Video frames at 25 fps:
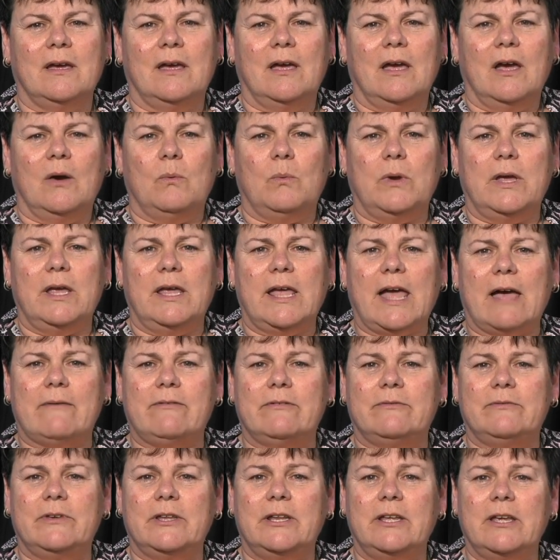We have
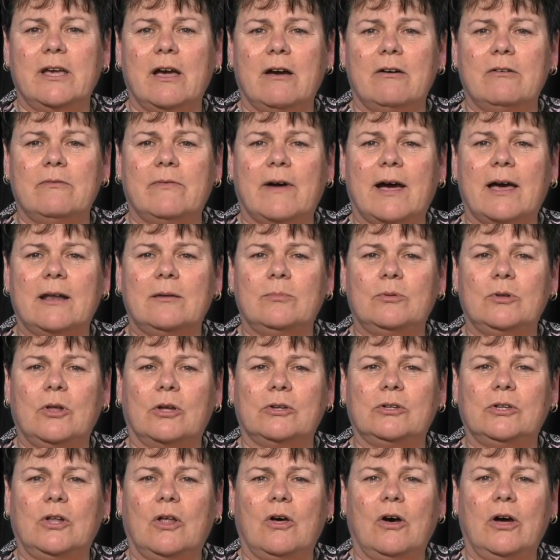a video available
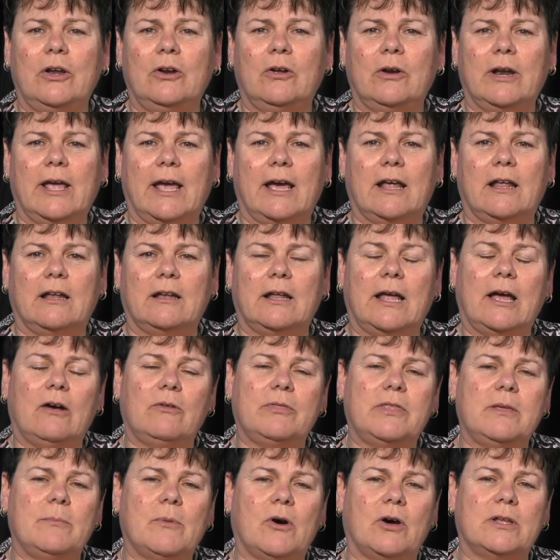online on our
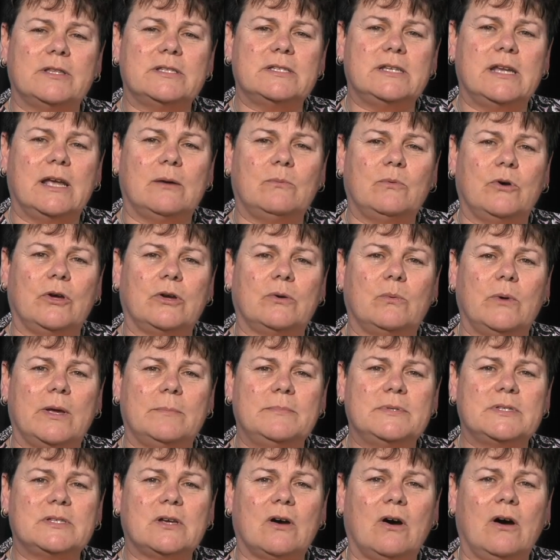Healthy Minds Network
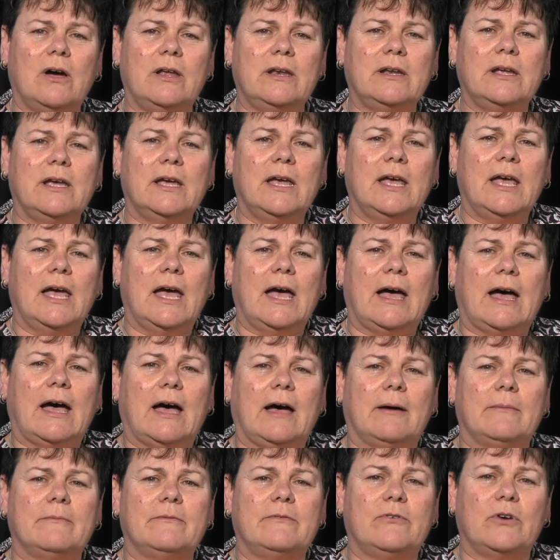website
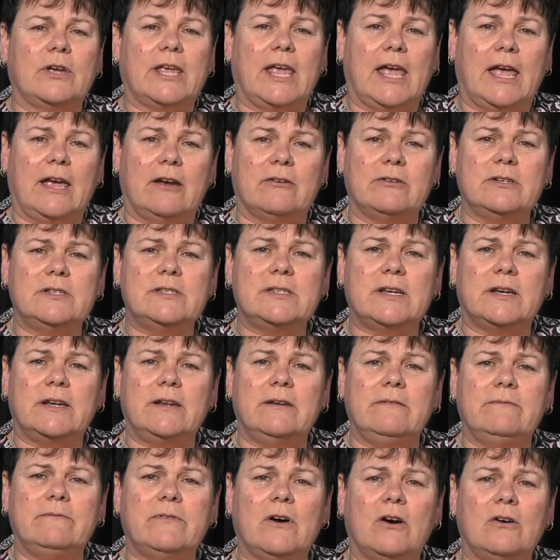for carers, and
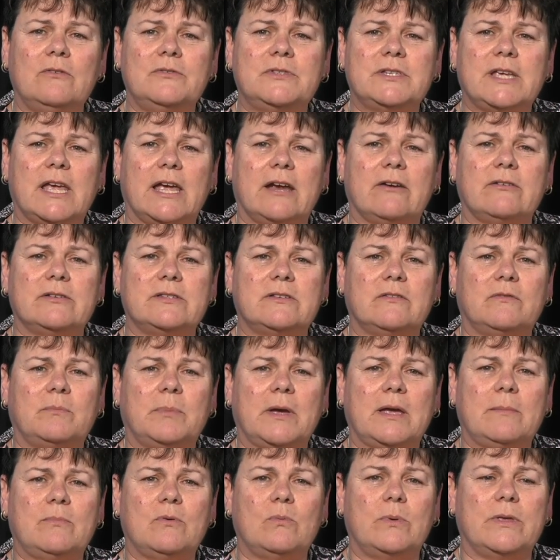it involves carers of
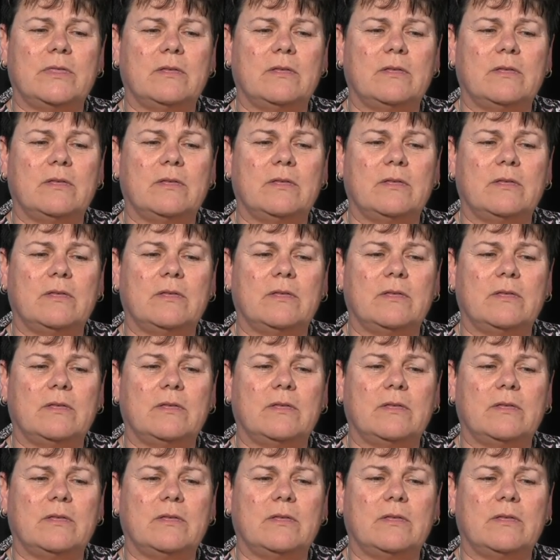people with a